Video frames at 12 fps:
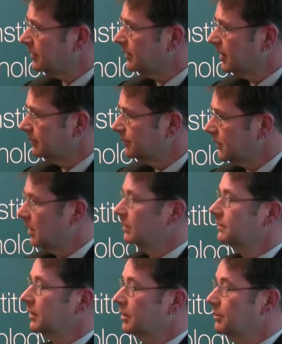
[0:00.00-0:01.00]
in that
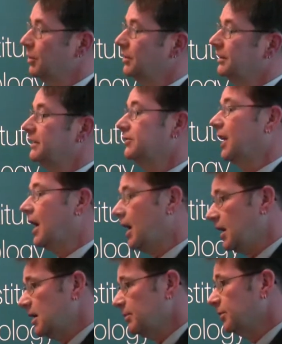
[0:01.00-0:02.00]
often communities are
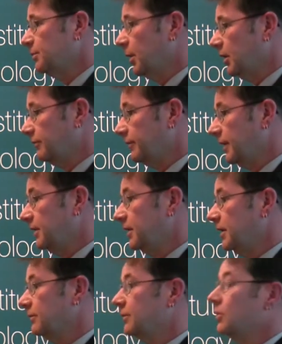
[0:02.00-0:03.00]
harmed by
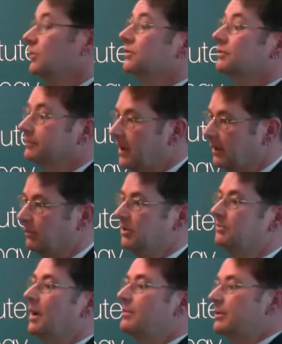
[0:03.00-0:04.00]
offending, of course, and
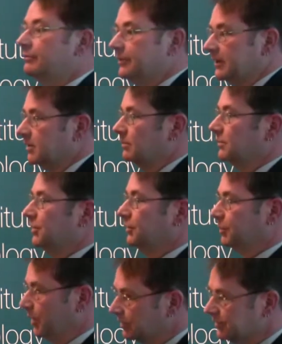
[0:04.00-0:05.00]
families may be victims
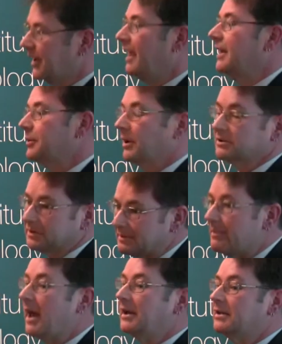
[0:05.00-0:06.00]
as well. So how you actually
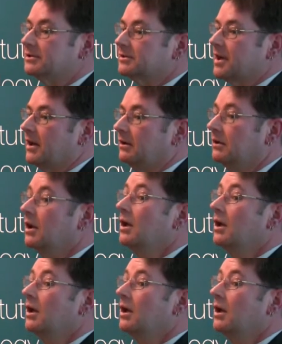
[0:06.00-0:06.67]
manage that